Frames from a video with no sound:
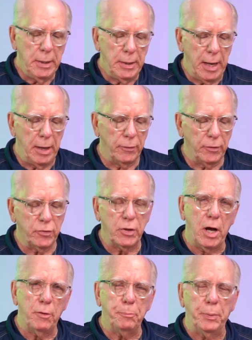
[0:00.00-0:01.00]
Now, the
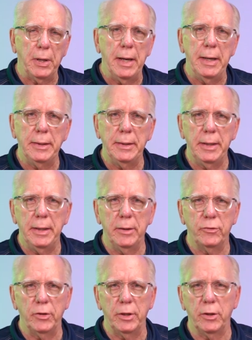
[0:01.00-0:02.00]
soft plate
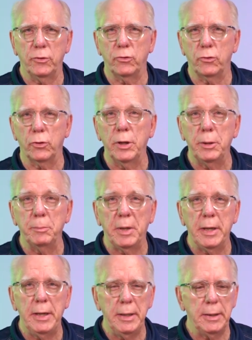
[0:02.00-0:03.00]
is an
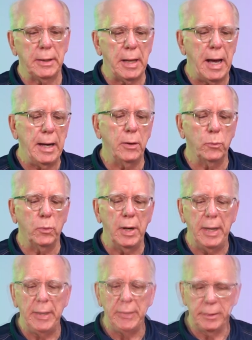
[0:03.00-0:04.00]
extremely
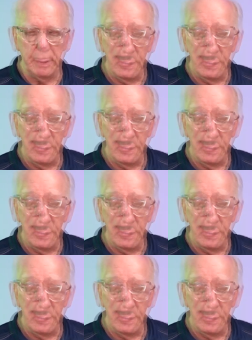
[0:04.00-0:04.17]
lightweight